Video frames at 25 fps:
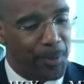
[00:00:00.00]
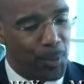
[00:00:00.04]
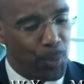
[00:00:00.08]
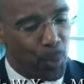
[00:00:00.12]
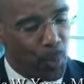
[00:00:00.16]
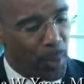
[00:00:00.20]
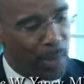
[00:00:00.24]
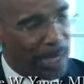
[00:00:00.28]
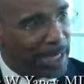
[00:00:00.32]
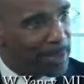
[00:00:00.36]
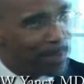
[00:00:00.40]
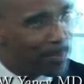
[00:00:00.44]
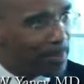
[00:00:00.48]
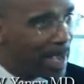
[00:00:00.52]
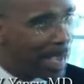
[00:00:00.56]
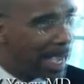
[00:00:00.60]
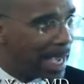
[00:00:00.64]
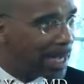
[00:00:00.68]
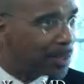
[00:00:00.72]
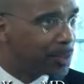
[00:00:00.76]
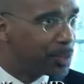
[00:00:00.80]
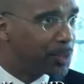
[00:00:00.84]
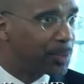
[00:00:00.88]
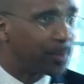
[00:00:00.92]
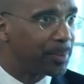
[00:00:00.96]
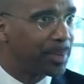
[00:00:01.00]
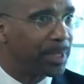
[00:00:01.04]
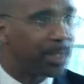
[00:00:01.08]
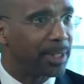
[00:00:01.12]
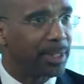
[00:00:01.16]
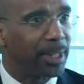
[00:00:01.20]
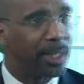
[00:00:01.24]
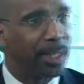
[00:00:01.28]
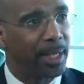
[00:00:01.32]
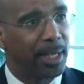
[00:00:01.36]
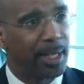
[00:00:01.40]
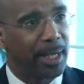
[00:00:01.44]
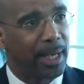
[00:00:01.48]
weight management,
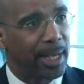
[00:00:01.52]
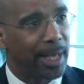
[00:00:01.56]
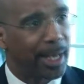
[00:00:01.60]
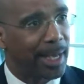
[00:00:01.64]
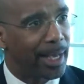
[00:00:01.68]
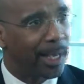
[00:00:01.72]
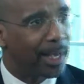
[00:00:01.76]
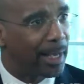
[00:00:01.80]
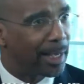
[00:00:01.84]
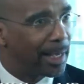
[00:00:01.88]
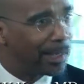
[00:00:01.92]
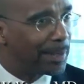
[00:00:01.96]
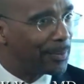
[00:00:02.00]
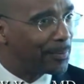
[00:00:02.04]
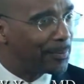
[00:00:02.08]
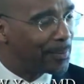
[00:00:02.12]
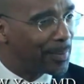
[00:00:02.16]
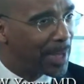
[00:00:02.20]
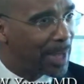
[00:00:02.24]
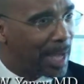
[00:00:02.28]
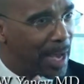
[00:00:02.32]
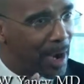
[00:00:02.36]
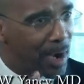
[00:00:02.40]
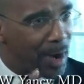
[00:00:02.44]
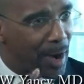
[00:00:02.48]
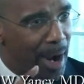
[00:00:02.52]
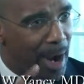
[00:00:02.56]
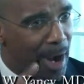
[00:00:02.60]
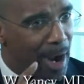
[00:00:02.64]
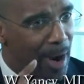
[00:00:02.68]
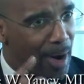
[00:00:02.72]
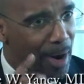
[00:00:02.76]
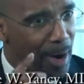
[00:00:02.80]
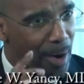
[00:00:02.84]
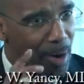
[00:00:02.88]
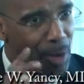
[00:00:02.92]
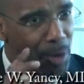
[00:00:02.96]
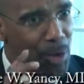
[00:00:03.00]

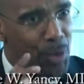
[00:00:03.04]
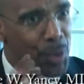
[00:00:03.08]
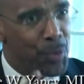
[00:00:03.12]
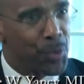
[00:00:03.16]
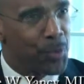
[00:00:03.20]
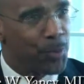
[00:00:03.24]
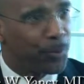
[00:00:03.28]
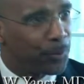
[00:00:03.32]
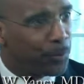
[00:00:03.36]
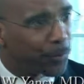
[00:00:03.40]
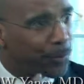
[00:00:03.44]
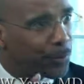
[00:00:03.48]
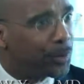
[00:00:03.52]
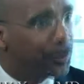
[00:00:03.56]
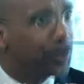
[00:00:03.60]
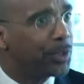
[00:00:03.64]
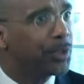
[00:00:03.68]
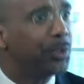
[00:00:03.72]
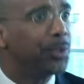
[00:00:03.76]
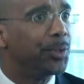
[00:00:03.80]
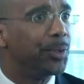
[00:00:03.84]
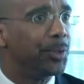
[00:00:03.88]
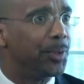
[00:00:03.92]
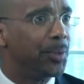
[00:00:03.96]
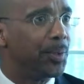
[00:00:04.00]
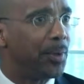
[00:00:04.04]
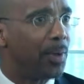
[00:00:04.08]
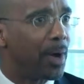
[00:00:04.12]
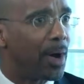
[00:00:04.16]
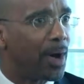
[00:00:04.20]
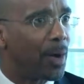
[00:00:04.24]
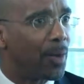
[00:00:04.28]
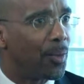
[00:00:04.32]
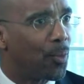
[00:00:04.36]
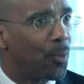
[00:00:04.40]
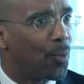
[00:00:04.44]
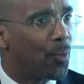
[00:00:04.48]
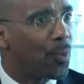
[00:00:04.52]
our own view
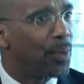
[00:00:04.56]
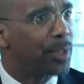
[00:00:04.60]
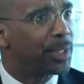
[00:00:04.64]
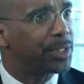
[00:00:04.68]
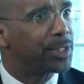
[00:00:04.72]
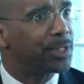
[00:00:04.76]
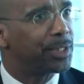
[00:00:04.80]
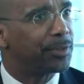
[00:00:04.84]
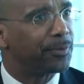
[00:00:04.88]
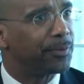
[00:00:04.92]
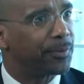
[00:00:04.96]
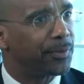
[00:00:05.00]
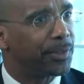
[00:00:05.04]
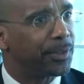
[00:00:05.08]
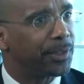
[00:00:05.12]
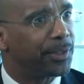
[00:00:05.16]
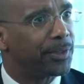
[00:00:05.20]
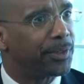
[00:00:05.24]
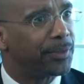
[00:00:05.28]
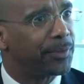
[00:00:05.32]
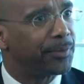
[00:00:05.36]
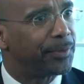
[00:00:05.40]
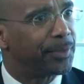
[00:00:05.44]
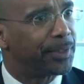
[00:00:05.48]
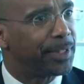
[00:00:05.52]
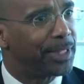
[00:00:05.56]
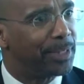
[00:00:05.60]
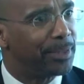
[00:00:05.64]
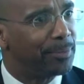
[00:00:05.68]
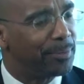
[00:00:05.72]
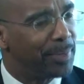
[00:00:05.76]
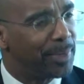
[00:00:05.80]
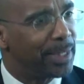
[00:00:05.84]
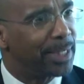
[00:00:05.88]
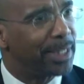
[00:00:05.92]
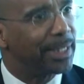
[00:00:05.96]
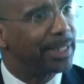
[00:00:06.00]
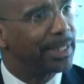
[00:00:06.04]
on what's involved in
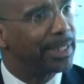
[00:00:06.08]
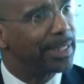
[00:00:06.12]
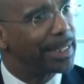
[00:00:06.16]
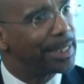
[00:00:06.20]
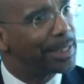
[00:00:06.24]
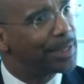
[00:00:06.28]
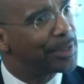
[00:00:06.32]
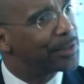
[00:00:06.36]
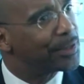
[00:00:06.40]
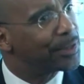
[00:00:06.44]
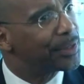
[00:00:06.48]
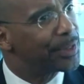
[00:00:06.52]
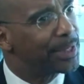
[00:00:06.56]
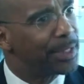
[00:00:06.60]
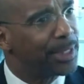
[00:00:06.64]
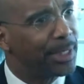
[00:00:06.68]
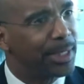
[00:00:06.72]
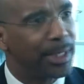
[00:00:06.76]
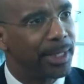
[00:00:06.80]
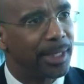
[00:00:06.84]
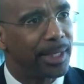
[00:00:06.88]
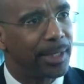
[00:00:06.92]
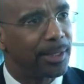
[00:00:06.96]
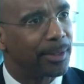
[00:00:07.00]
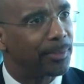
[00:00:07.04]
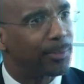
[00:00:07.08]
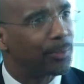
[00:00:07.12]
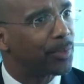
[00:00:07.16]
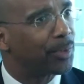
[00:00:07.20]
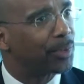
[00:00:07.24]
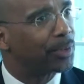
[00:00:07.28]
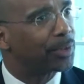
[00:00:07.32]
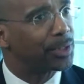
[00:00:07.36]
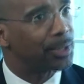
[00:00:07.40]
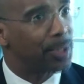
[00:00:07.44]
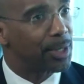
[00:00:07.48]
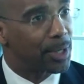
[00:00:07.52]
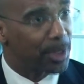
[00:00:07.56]
being healthy,
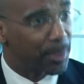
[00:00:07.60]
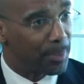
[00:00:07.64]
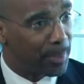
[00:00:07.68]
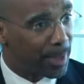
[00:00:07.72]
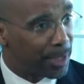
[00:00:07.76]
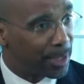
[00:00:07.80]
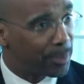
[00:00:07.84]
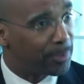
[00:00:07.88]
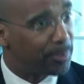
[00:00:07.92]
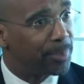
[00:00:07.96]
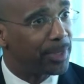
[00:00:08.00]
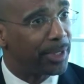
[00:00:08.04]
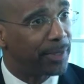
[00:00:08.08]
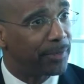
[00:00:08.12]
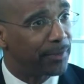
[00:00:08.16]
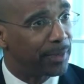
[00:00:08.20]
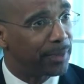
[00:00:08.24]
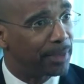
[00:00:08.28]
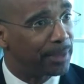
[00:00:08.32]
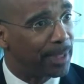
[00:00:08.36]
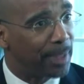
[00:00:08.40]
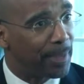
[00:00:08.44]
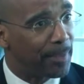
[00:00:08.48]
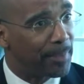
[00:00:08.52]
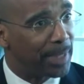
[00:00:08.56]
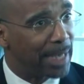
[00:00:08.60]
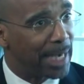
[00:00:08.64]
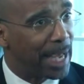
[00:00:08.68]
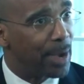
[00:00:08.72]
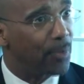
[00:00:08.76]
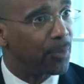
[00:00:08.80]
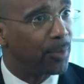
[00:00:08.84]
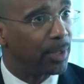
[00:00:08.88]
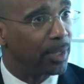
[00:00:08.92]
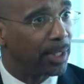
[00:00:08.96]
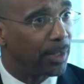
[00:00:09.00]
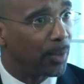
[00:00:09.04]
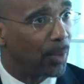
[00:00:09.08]
boy, talk about a pivot. I mean, that
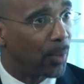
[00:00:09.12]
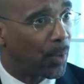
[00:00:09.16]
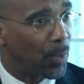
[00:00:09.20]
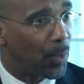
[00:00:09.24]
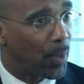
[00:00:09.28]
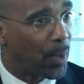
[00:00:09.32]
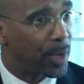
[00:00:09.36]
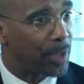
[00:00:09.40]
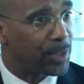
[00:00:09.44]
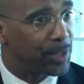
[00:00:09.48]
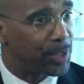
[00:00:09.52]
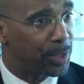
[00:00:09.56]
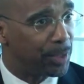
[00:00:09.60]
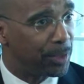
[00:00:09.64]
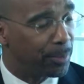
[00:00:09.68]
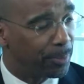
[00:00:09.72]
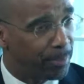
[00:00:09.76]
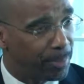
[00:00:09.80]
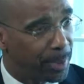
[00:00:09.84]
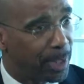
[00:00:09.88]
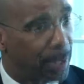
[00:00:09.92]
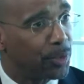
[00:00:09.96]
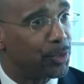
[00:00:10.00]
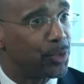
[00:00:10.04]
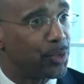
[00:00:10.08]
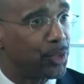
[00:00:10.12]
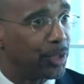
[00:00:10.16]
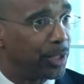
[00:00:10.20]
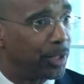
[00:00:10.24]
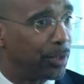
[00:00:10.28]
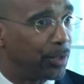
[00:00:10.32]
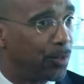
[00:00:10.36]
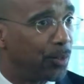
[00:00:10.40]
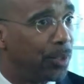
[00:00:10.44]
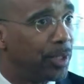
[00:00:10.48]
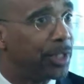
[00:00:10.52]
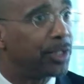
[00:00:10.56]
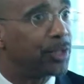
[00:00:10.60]
really requires an implosion
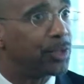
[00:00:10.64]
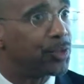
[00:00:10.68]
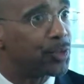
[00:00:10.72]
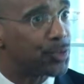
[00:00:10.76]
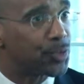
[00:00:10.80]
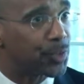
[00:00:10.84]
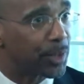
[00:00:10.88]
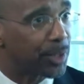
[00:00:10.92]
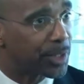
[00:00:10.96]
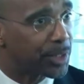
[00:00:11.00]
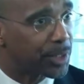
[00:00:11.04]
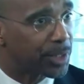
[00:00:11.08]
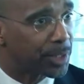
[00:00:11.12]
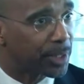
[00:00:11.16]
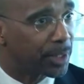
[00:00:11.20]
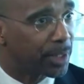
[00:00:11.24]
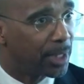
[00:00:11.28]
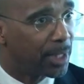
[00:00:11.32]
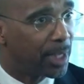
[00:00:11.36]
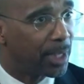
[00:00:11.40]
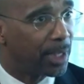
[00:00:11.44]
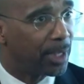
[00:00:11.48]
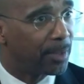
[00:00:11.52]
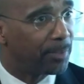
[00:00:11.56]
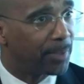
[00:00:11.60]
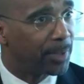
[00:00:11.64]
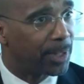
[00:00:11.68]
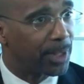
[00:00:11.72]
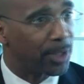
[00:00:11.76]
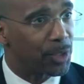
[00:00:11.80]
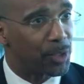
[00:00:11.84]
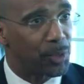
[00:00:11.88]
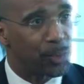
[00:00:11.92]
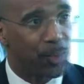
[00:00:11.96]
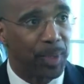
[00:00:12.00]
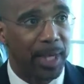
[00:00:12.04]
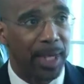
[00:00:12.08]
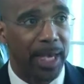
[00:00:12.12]
and reconstruction
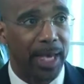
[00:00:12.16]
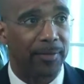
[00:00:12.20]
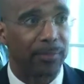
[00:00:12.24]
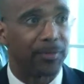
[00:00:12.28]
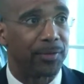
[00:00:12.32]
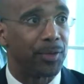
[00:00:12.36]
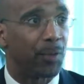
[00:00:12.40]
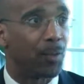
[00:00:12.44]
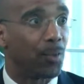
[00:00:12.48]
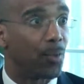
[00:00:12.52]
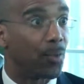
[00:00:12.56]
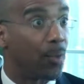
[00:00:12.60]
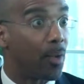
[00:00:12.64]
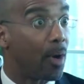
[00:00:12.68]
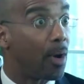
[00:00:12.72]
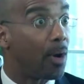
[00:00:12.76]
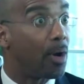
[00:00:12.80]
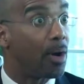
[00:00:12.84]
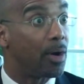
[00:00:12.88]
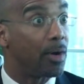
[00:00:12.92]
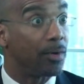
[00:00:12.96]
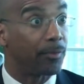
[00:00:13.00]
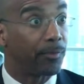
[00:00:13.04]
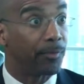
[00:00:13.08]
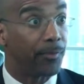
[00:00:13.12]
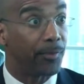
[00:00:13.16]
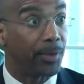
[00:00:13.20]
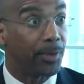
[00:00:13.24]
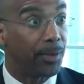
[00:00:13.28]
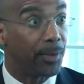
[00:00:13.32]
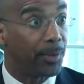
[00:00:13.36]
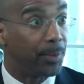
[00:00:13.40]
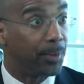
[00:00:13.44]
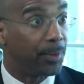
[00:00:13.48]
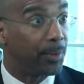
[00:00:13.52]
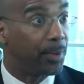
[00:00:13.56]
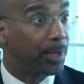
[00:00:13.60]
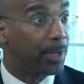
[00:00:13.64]
because we have the wrong
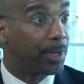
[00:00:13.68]
view